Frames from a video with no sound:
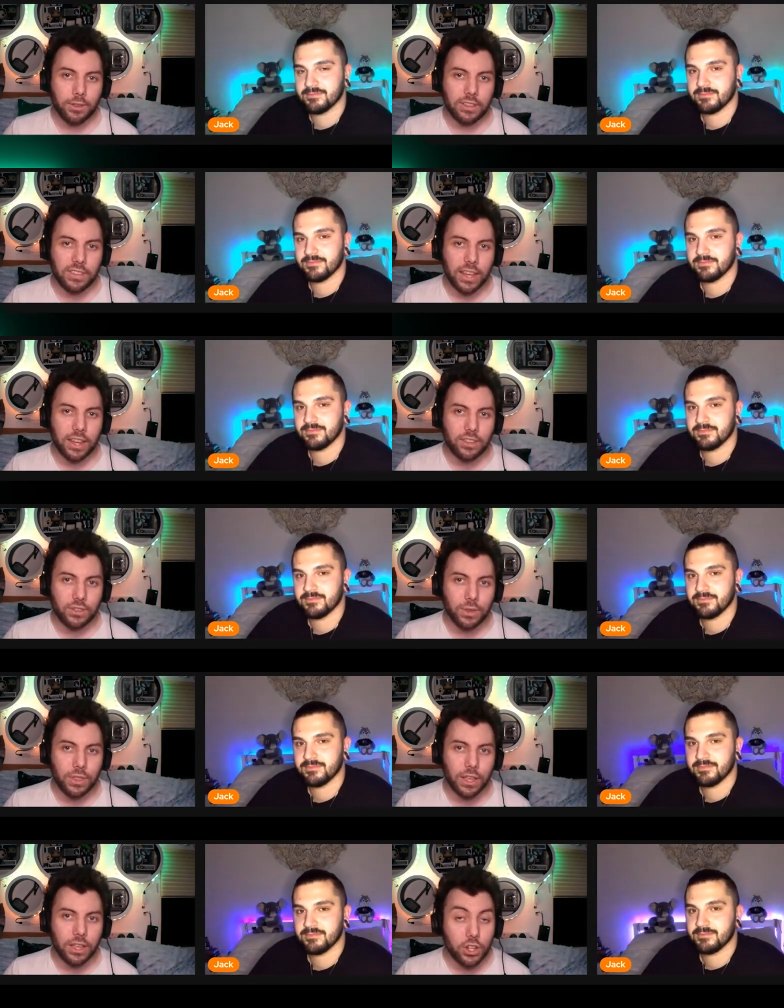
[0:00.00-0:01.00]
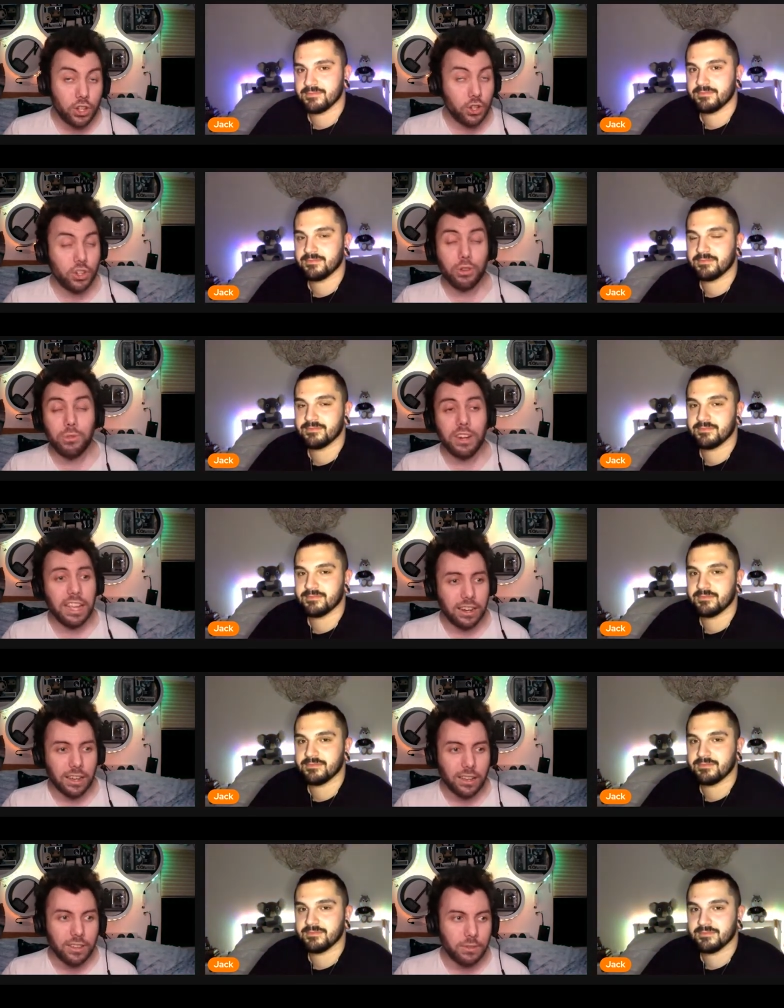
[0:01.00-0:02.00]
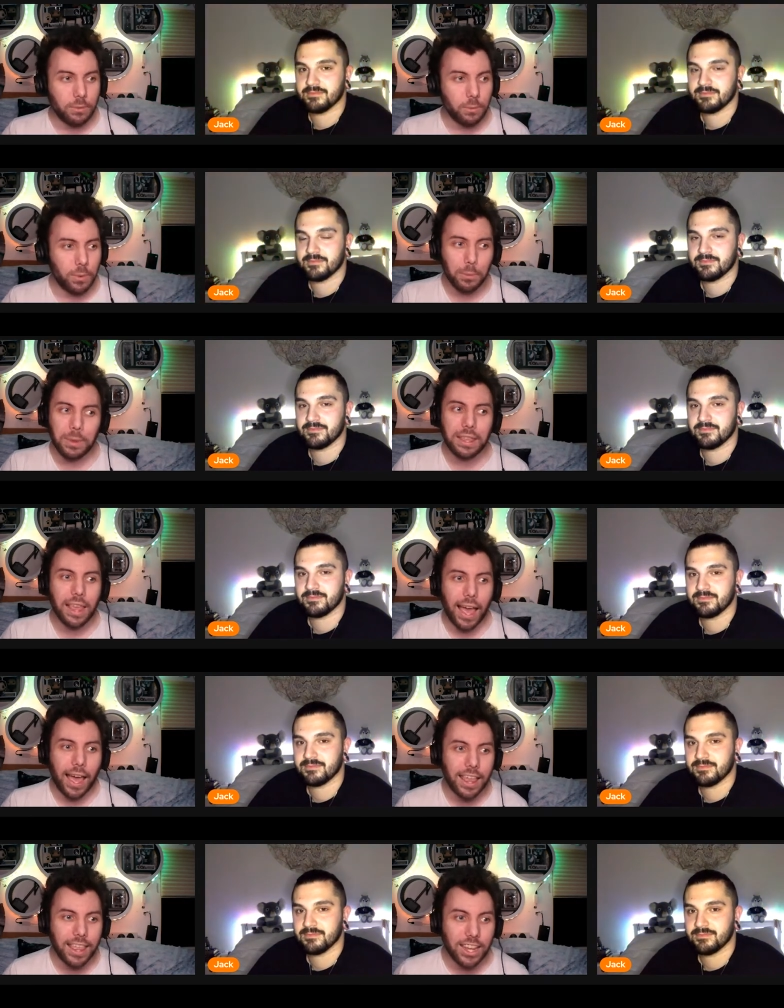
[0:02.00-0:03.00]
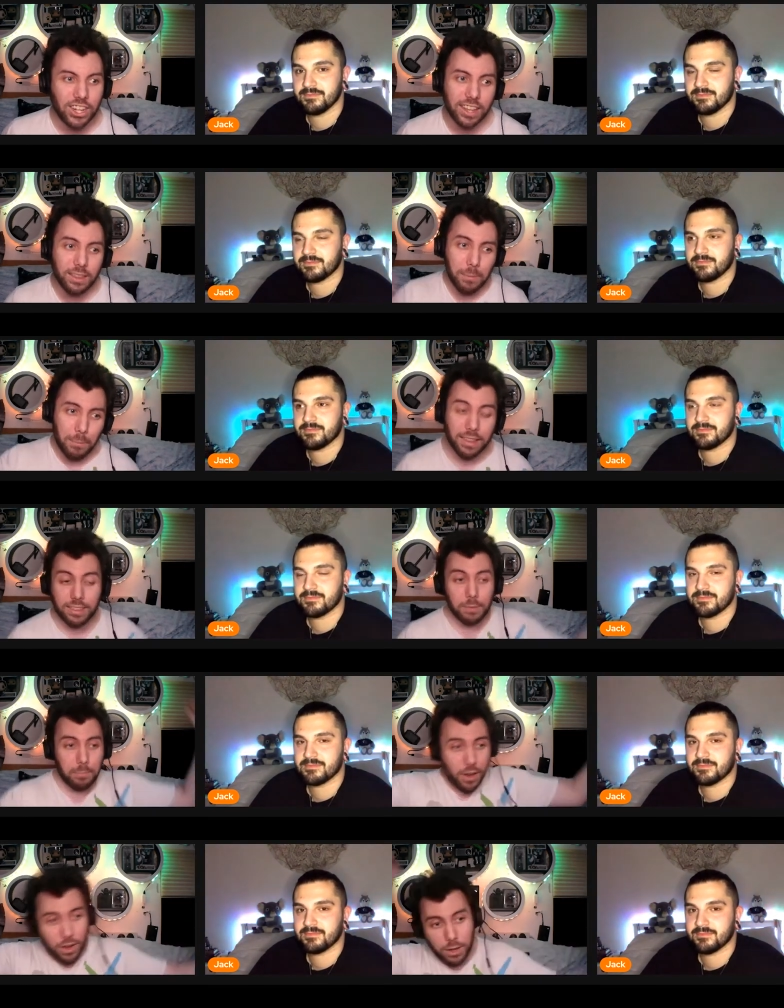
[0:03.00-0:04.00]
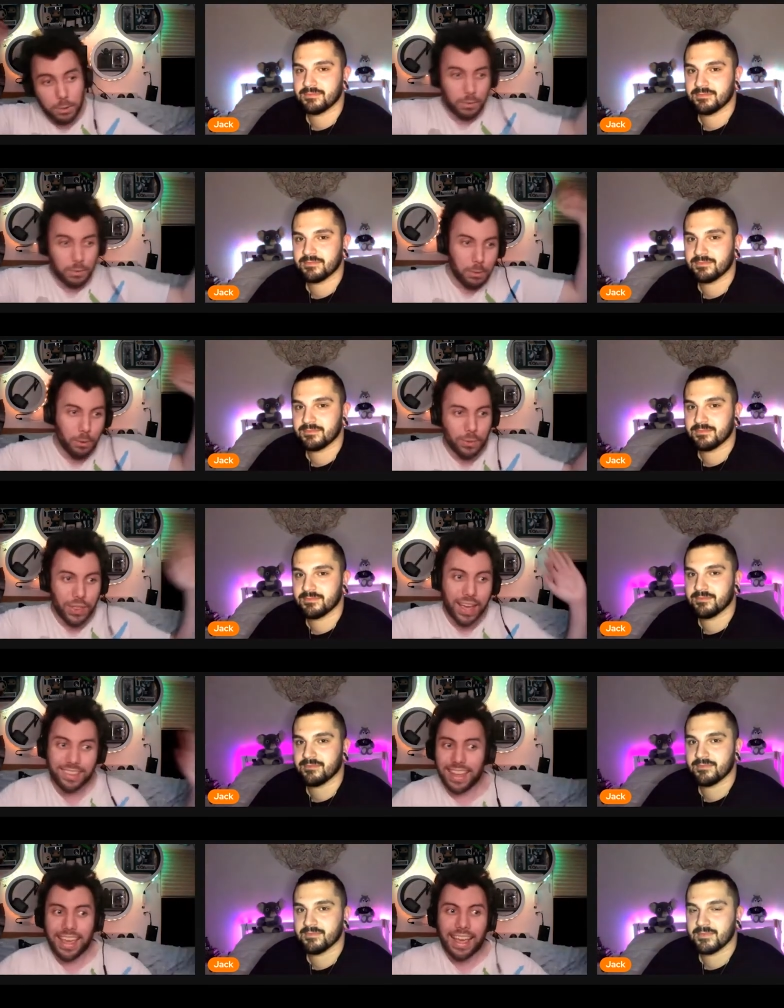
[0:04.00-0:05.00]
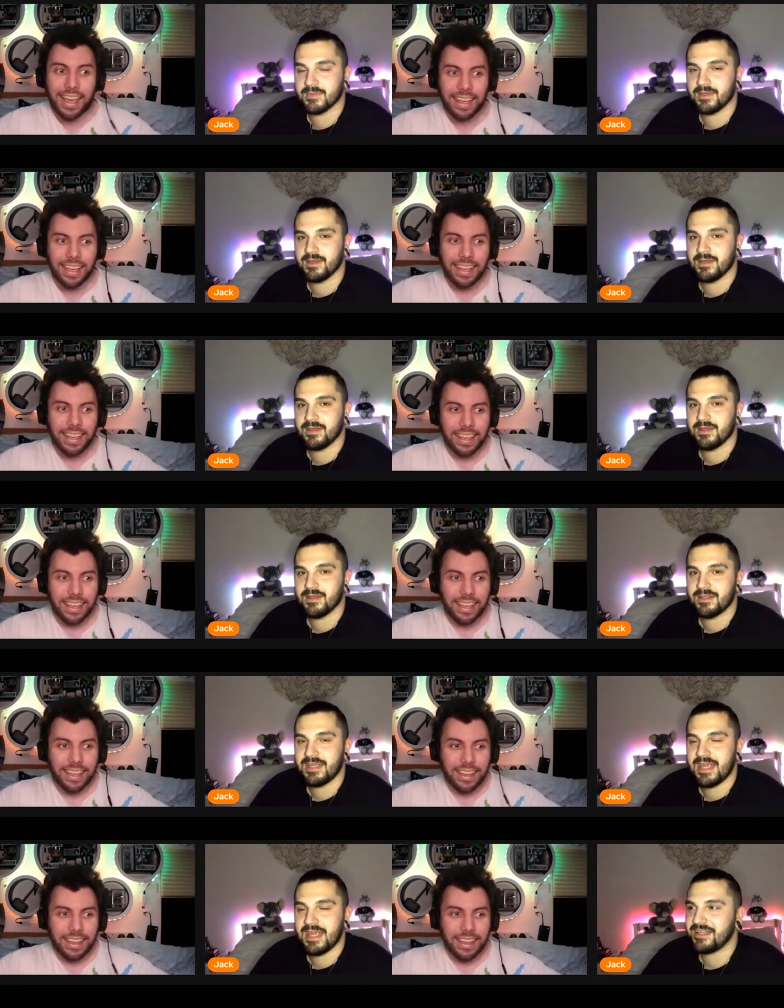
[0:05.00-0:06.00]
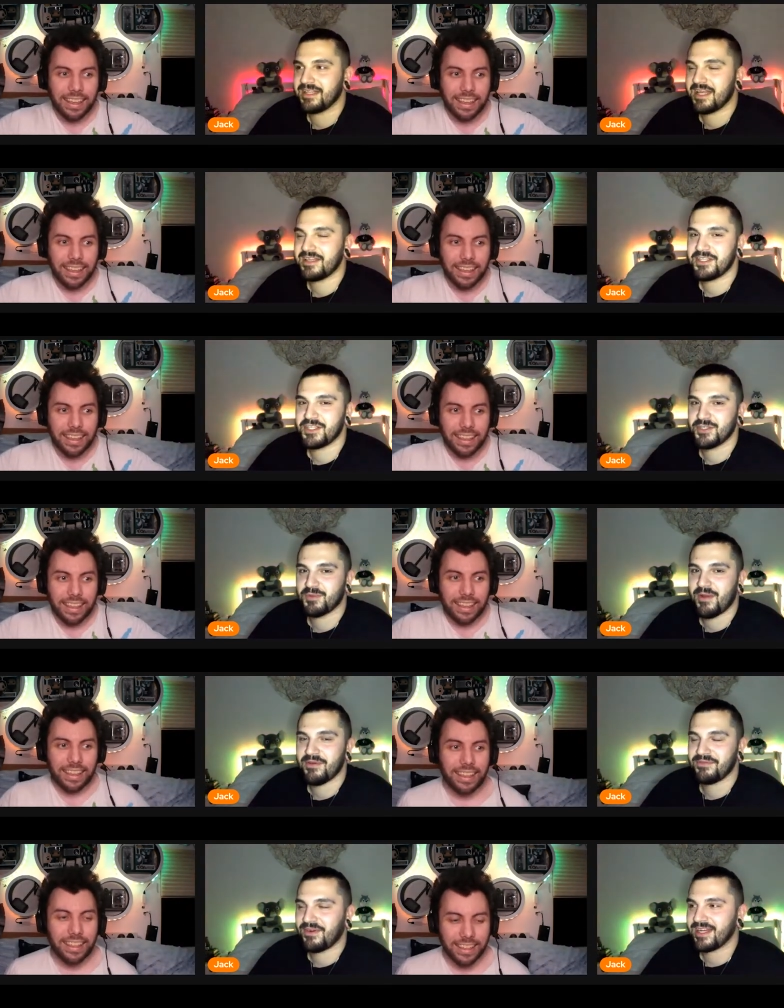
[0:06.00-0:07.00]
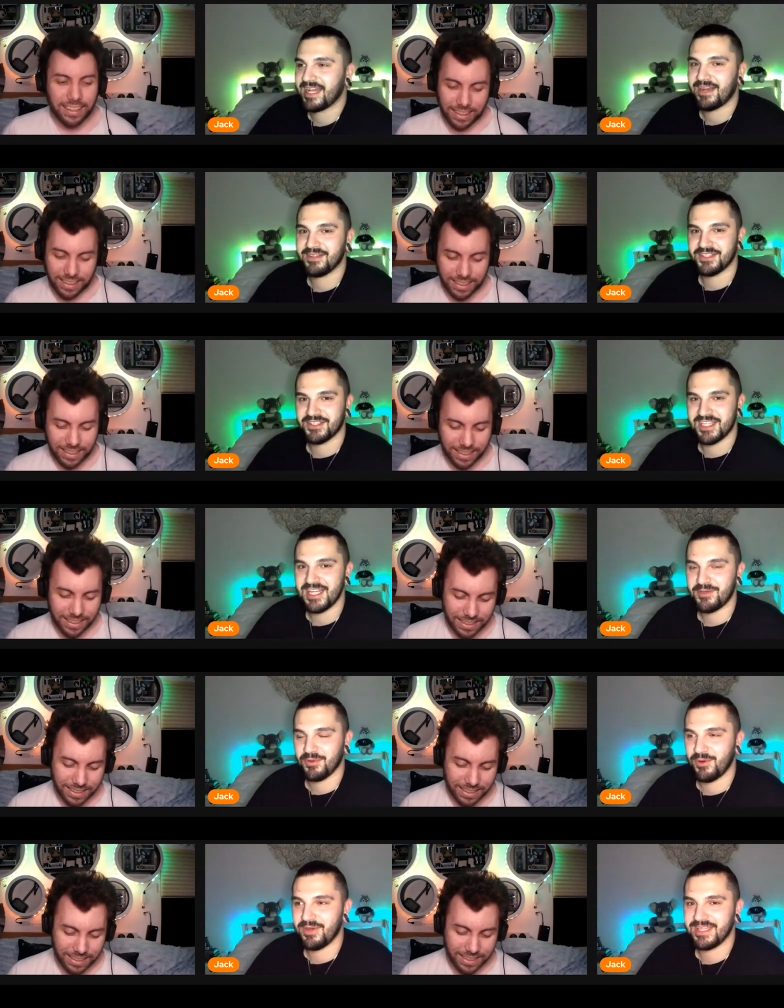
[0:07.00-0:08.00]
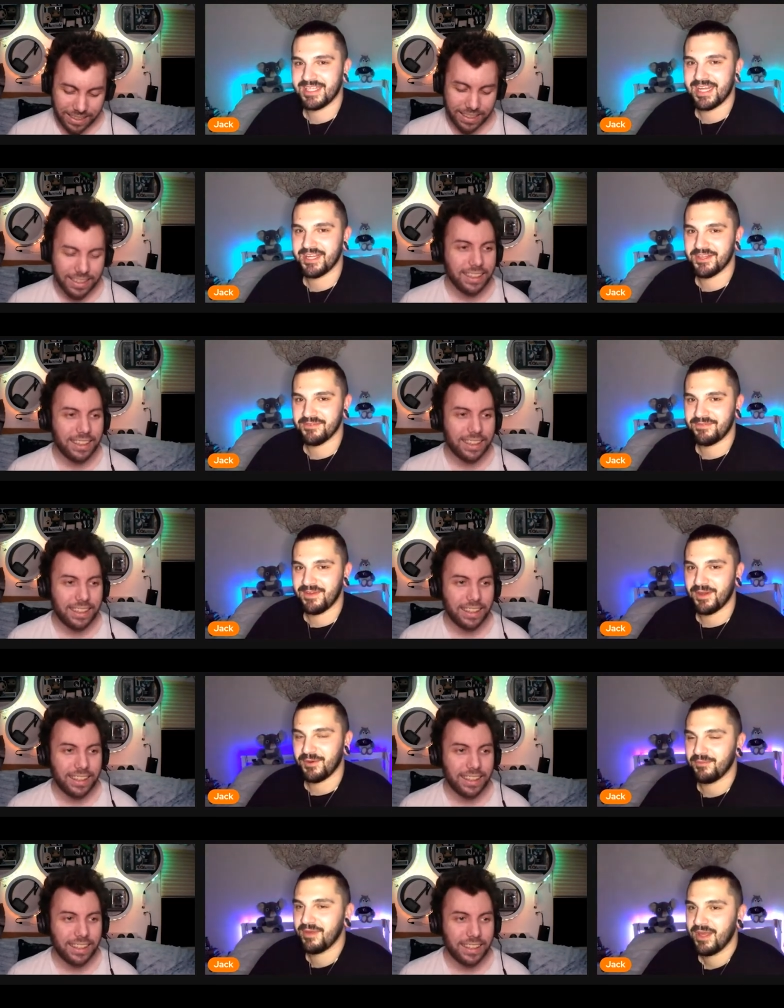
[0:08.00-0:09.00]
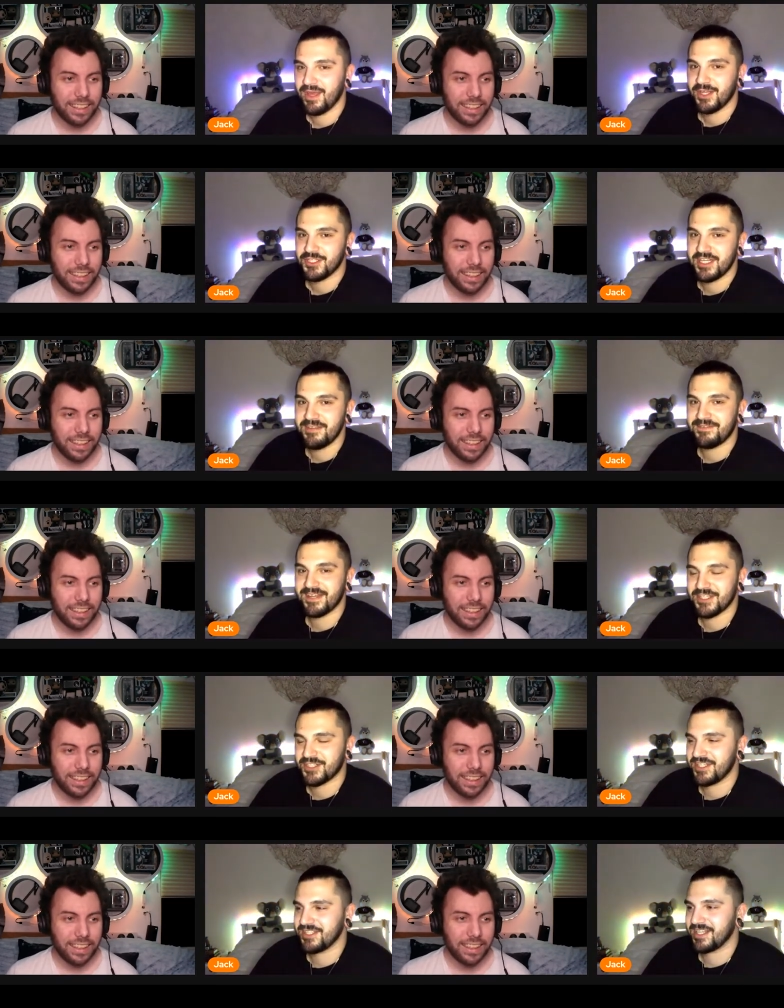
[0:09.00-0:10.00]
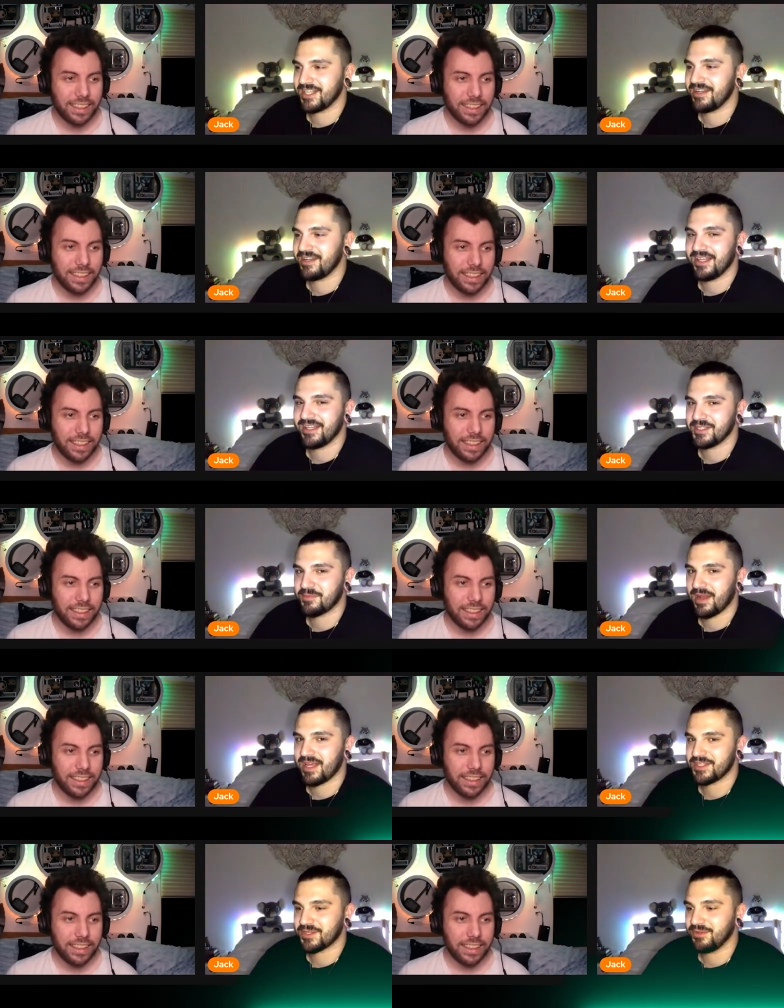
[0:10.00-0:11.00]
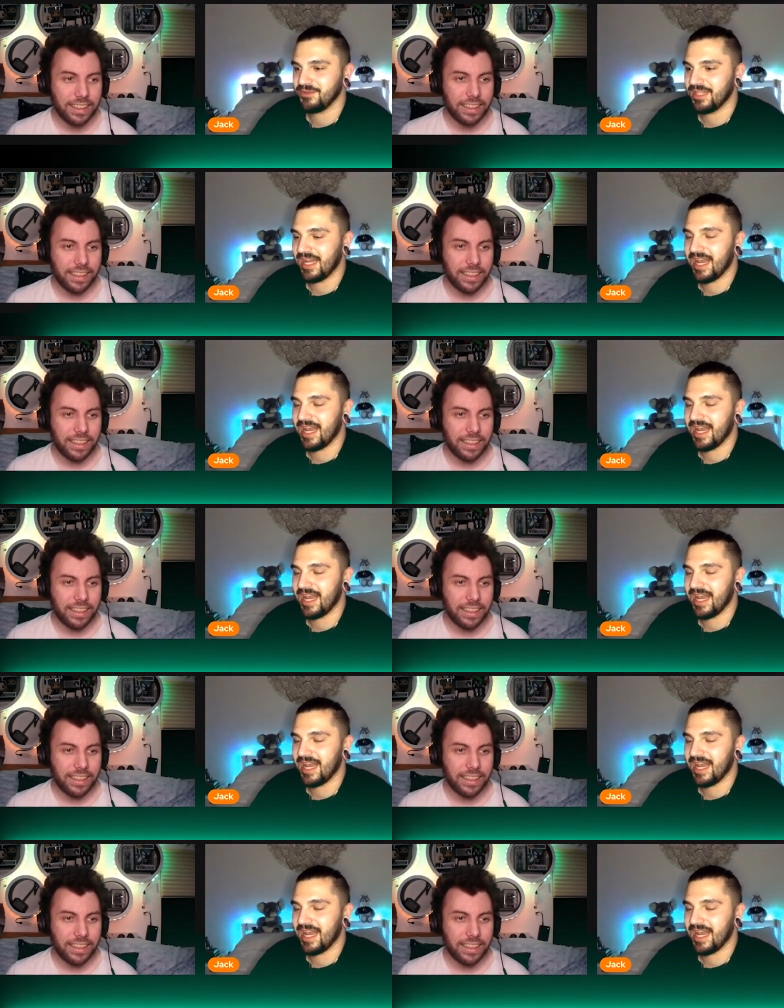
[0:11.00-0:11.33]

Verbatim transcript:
Speaker 1: say to her that, should you need us, we'll be there. And then she has a massive party with them all, and that's it.
Speaker 2: Yeah, and then this is where we find out in the sequel at the end of the film. She thinks she's in like this place called the